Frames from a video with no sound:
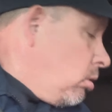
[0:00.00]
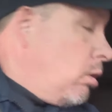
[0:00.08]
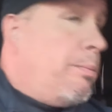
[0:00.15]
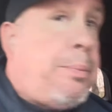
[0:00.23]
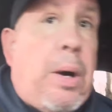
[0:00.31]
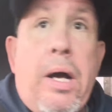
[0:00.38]

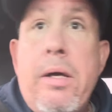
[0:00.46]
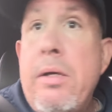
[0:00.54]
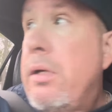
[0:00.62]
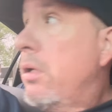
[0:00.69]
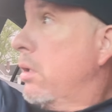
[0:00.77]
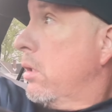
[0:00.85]
But,
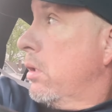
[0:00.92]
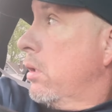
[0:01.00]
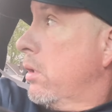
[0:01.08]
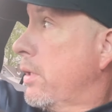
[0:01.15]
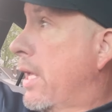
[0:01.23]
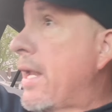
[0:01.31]

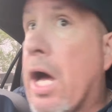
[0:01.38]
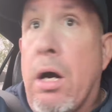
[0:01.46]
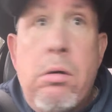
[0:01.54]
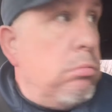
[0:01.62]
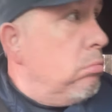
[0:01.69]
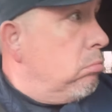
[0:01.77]

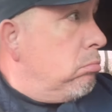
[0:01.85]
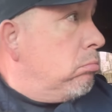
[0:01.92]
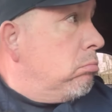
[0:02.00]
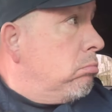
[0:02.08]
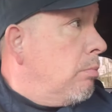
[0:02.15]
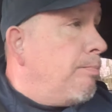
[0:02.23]
am
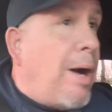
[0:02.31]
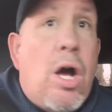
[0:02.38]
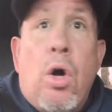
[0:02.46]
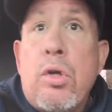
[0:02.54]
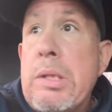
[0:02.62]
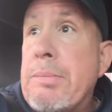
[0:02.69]
I
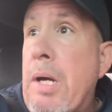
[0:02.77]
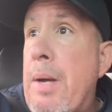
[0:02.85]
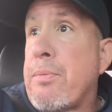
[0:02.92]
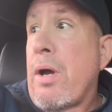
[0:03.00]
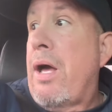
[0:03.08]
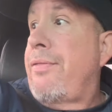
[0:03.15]
holding my
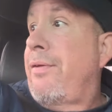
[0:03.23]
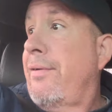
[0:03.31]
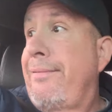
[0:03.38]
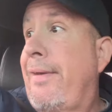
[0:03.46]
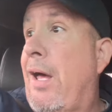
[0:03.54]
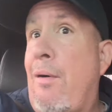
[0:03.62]
breath?
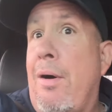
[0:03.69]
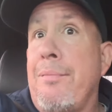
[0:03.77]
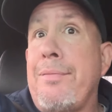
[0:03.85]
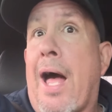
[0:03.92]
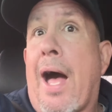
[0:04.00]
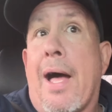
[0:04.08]
No, I'm
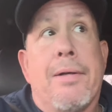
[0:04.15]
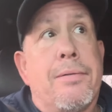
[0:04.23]
not.